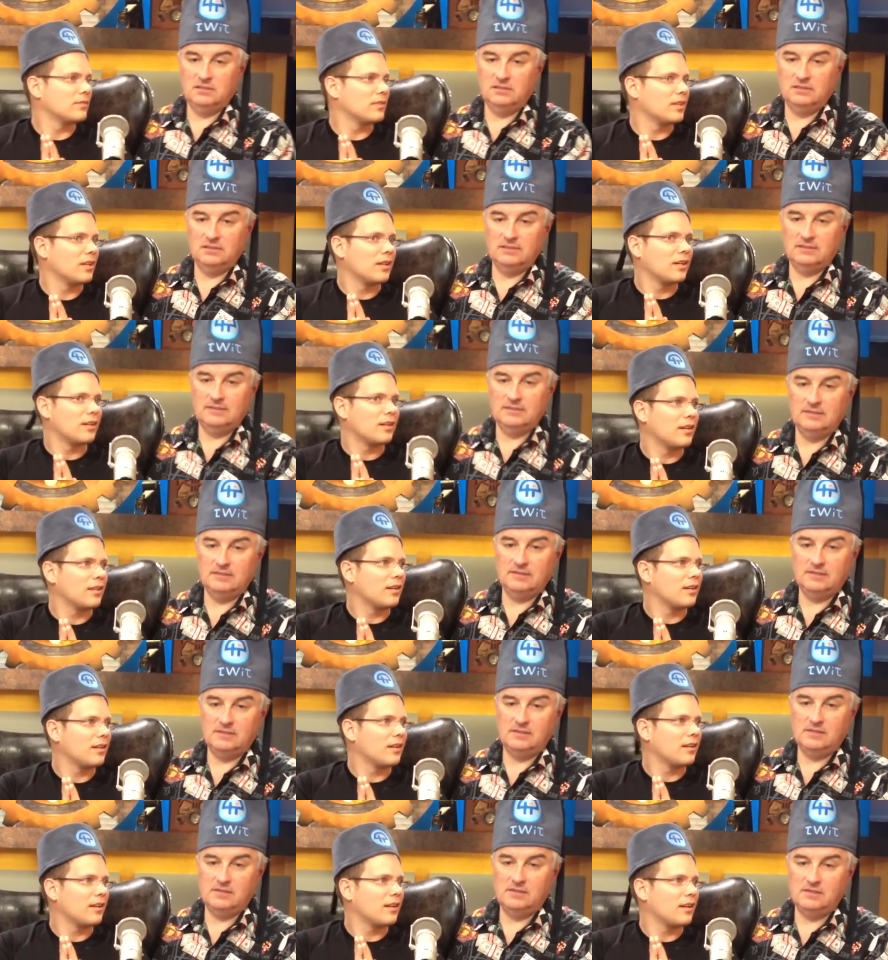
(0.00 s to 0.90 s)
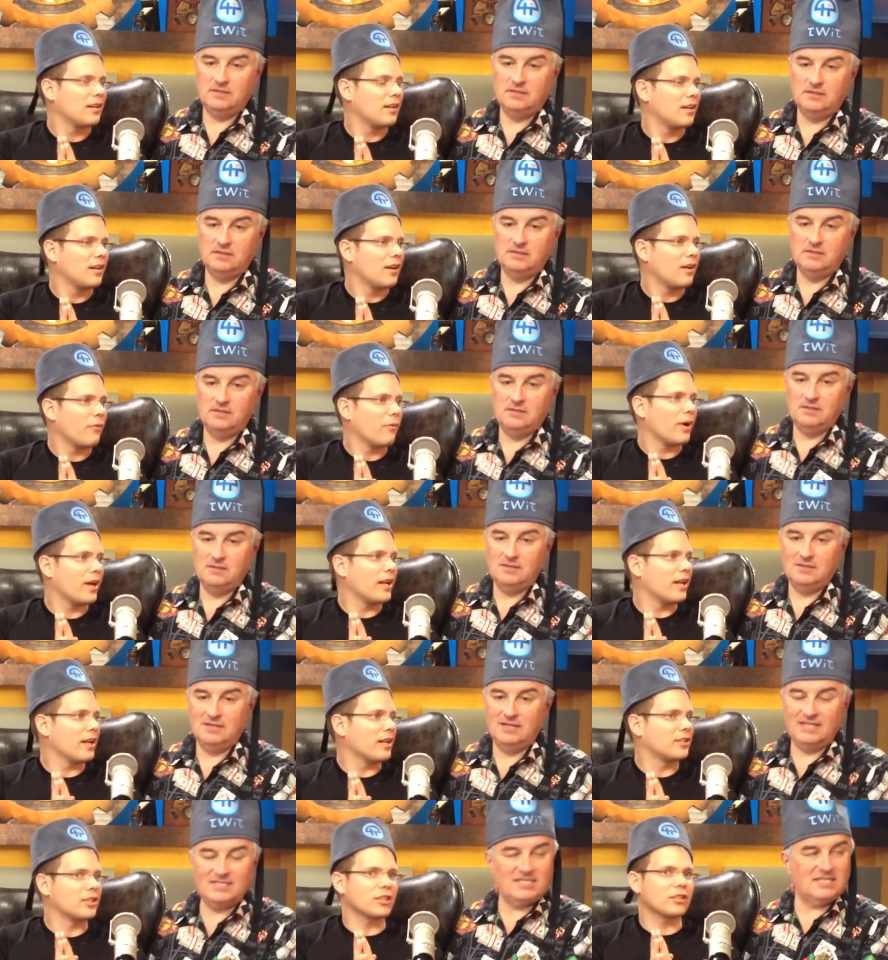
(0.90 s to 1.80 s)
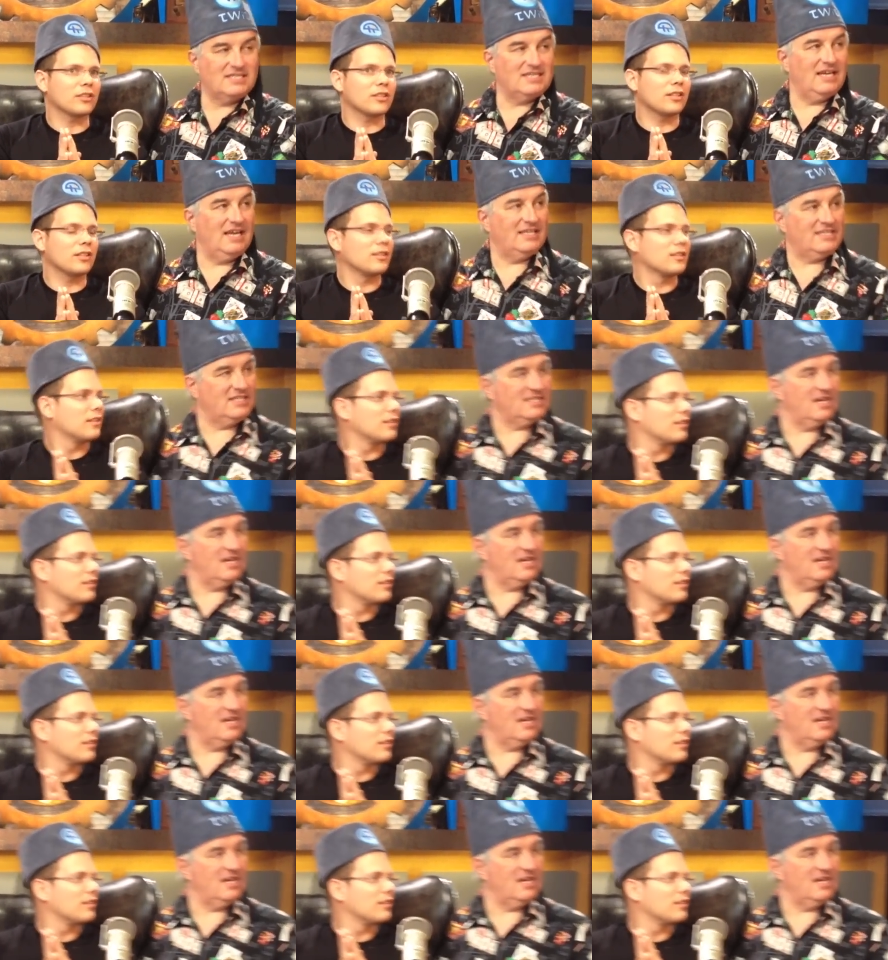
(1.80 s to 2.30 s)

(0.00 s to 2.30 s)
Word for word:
Speaker 1: Java's easier. Wait, it's, a t- it's a